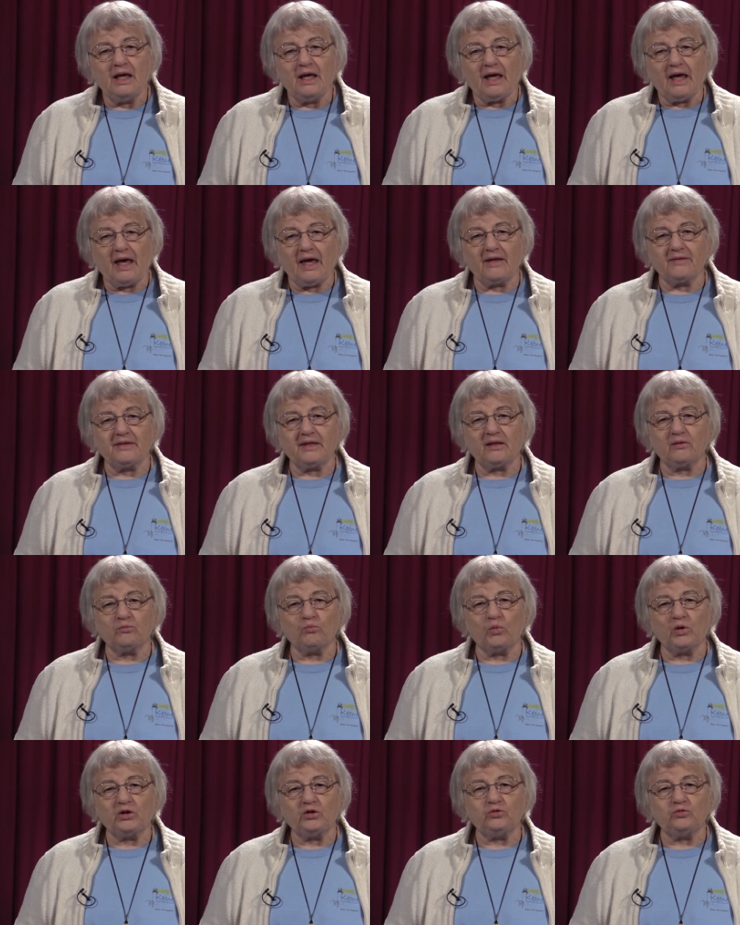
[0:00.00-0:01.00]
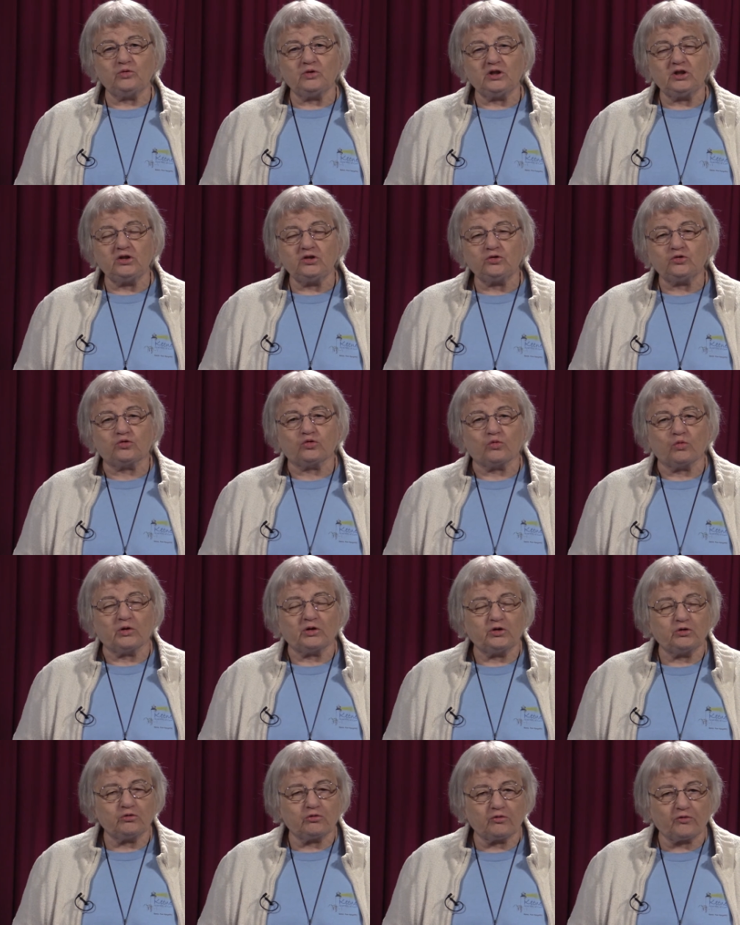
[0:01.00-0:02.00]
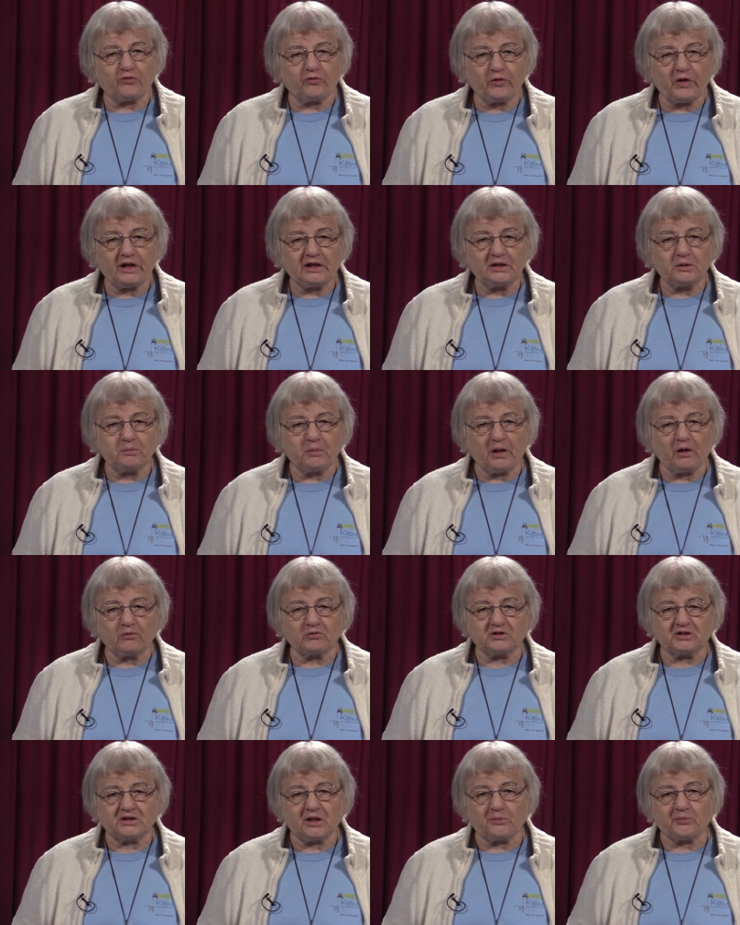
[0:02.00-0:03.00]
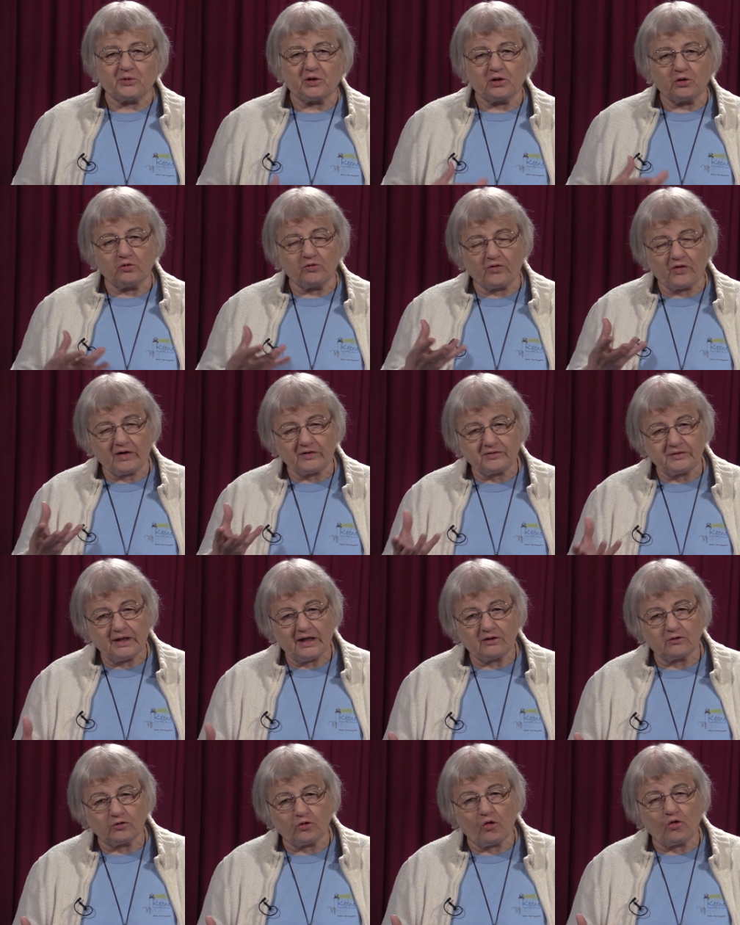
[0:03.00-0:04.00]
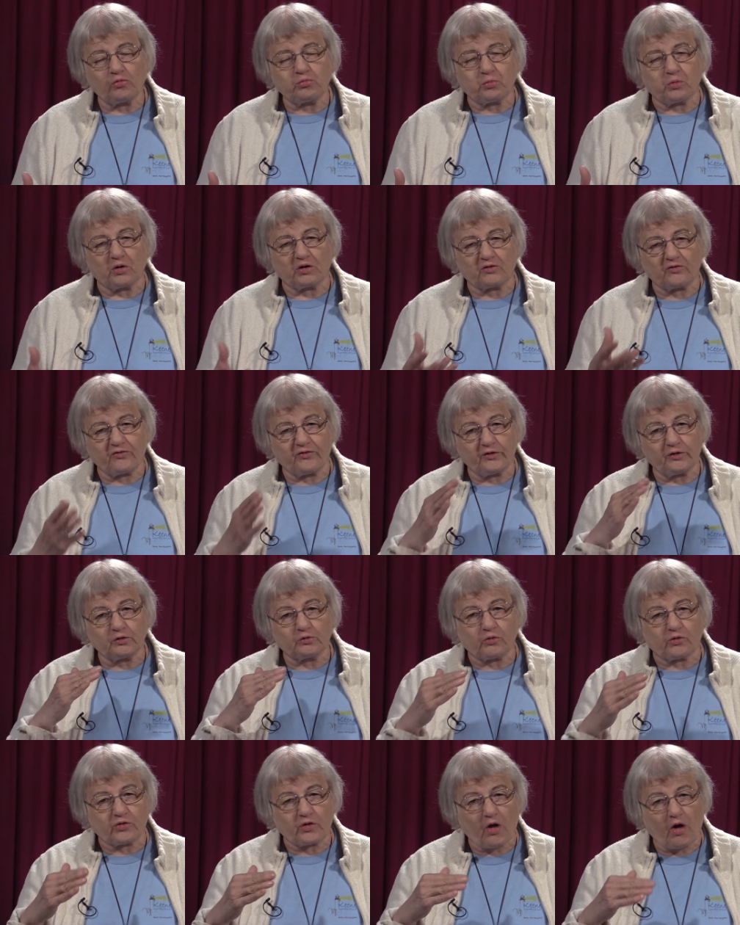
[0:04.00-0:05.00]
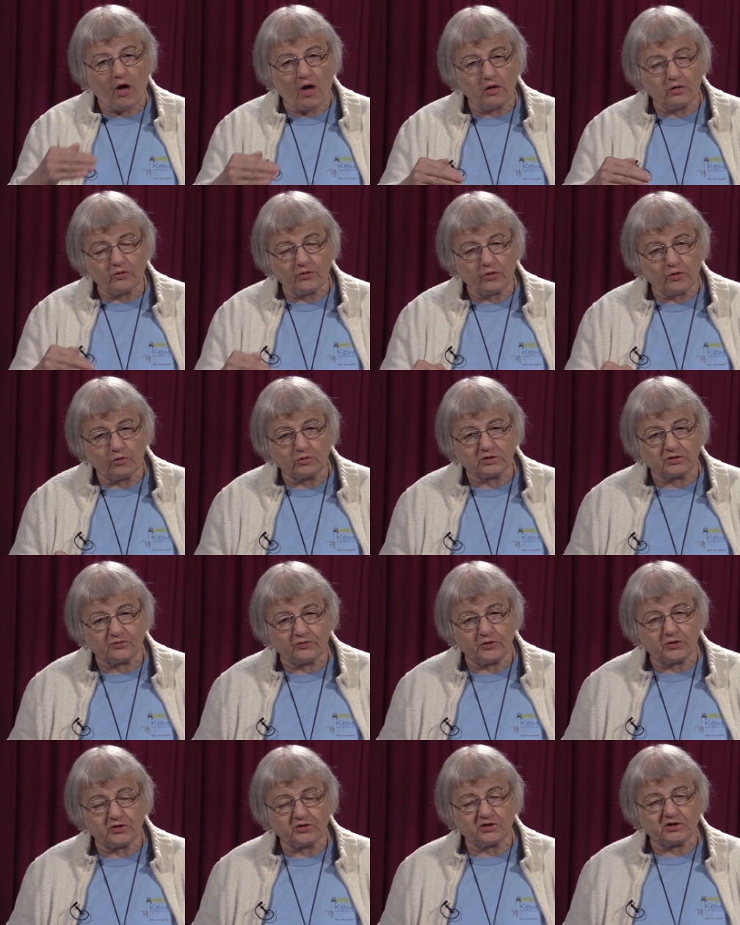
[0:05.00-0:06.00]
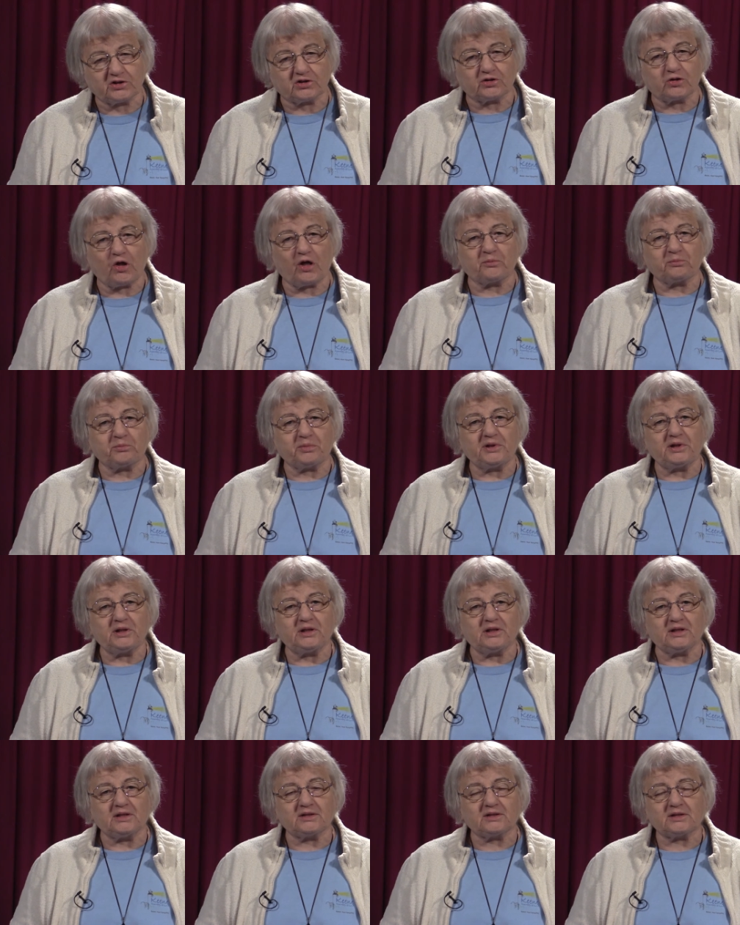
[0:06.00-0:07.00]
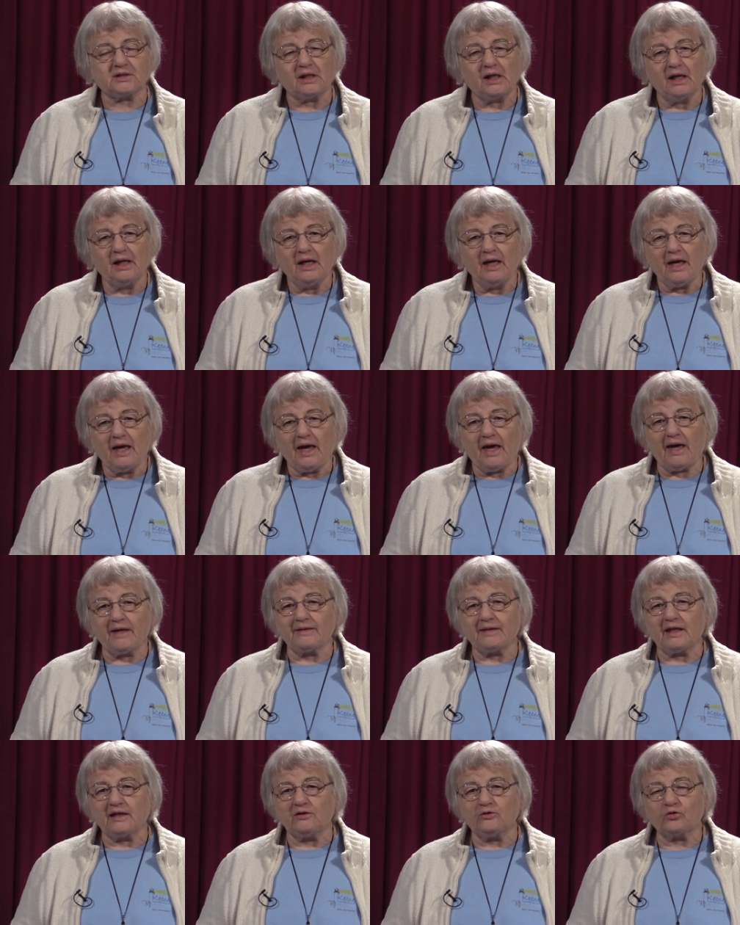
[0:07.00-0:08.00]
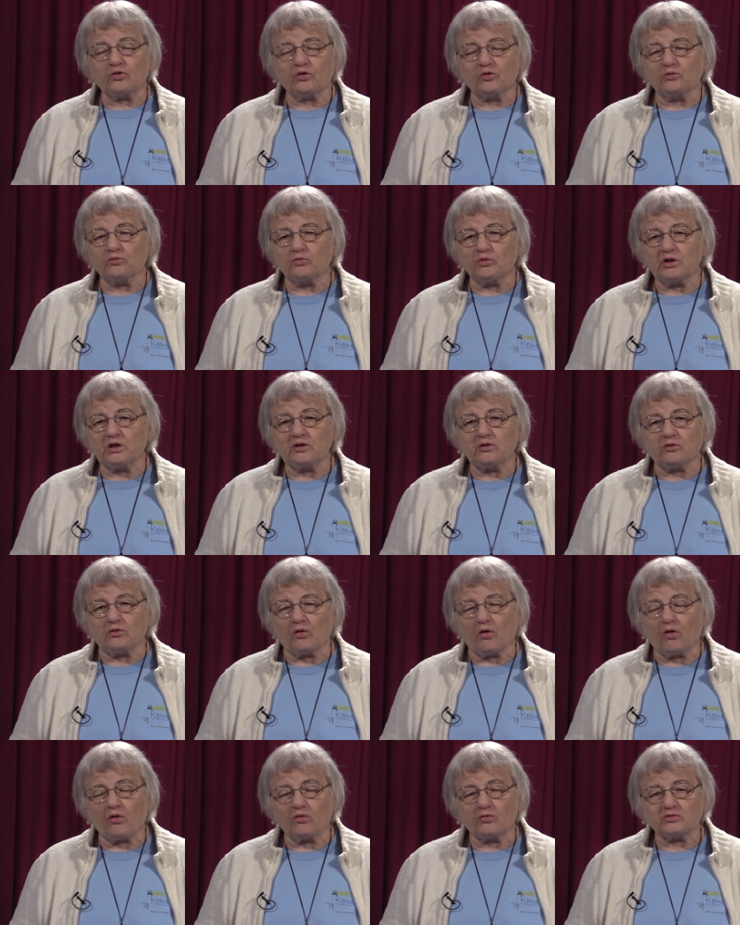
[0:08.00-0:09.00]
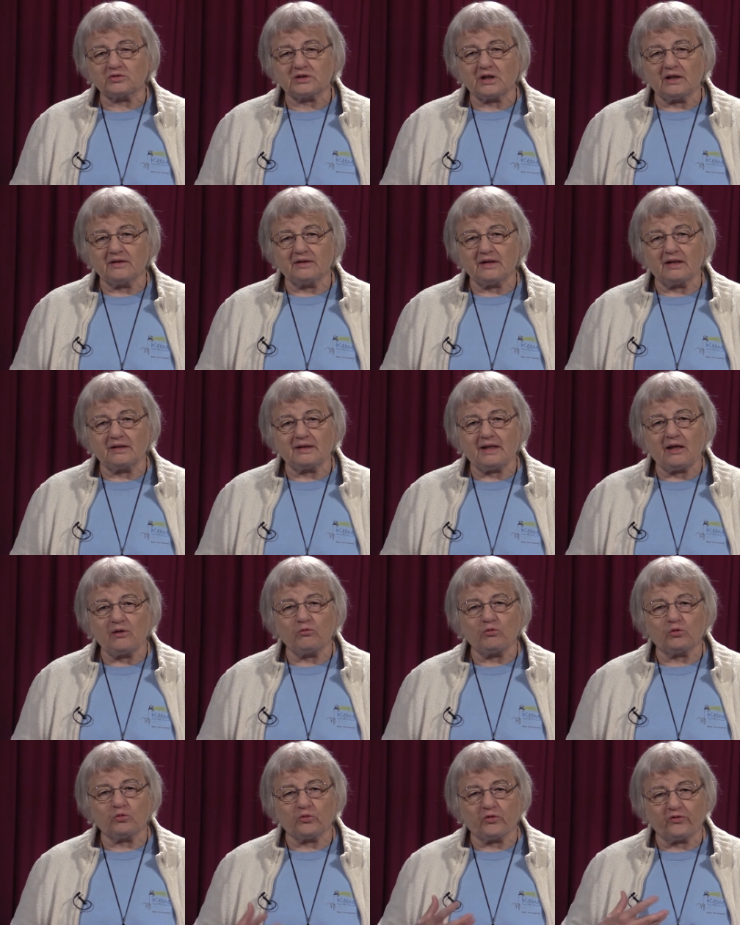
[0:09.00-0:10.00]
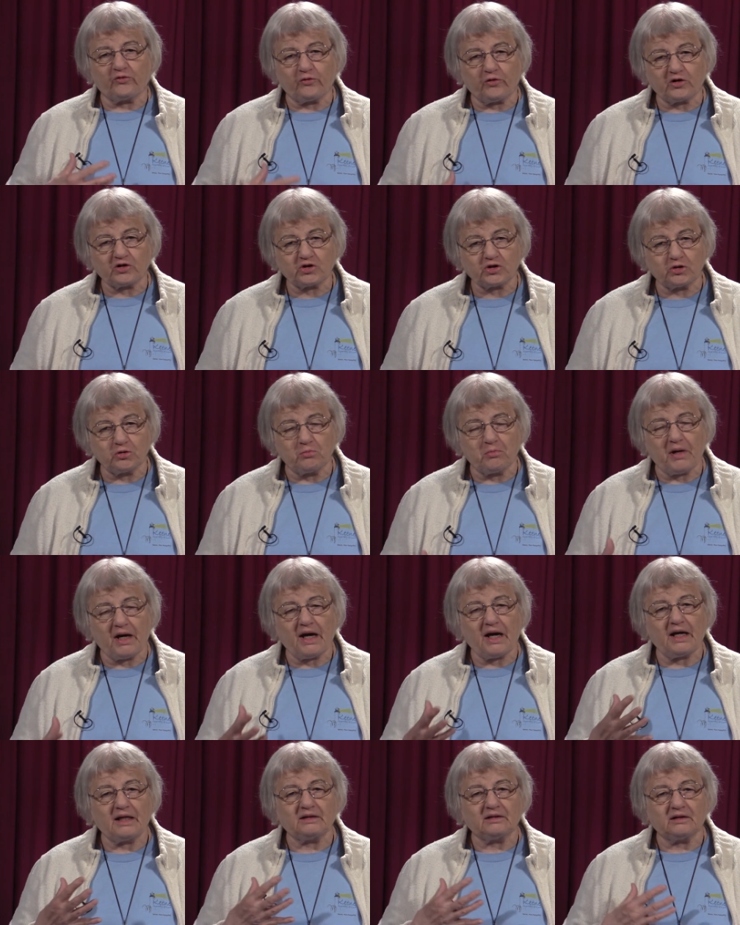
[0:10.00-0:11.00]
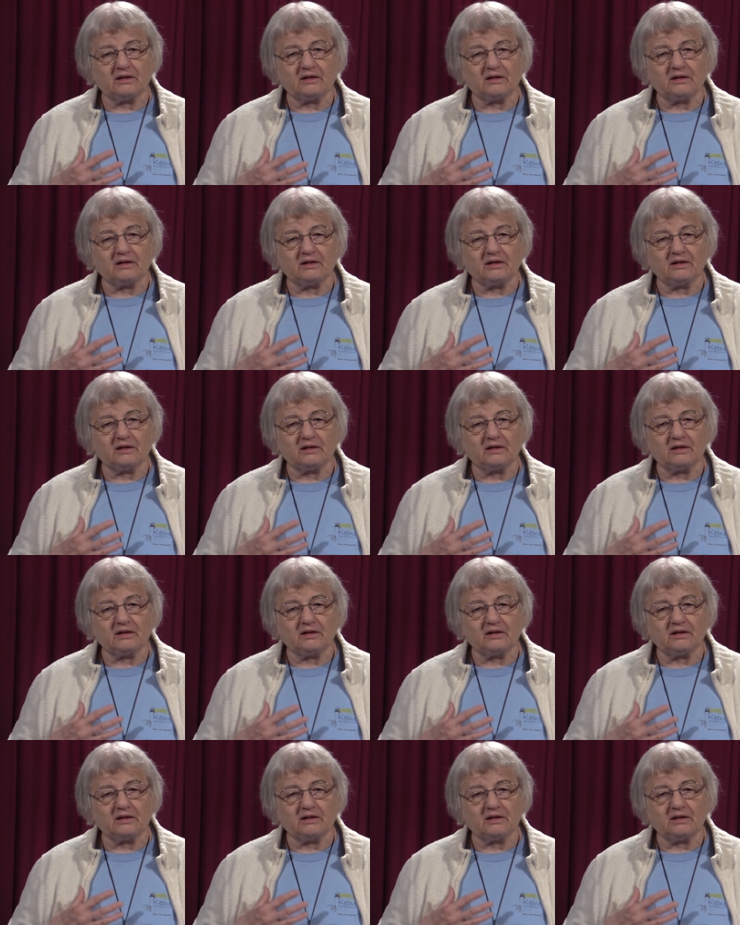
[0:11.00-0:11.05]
And then when you need to, when you're afraid about something, you've got that notebook filled with all of those verses on peace and then you can read those, and then they will refresh your mind.